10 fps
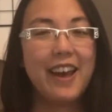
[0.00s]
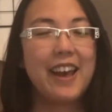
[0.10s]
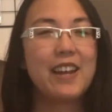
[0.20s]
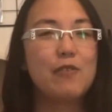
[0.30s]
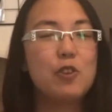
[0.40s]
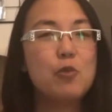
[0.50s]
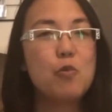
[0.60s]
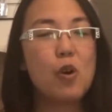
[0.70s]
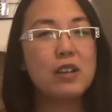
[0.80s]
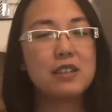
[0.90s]
And if you
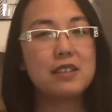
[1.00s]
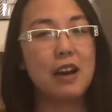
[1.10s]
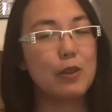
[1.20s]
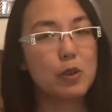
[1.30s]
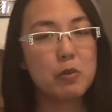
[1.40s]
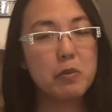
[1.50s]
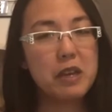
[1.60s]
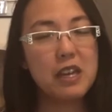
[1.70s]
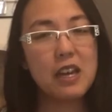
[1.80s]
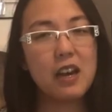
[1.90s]
want a downloadable
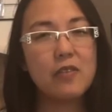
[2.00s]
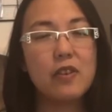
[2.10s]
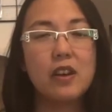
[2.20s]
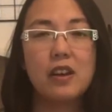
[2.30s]
PDF,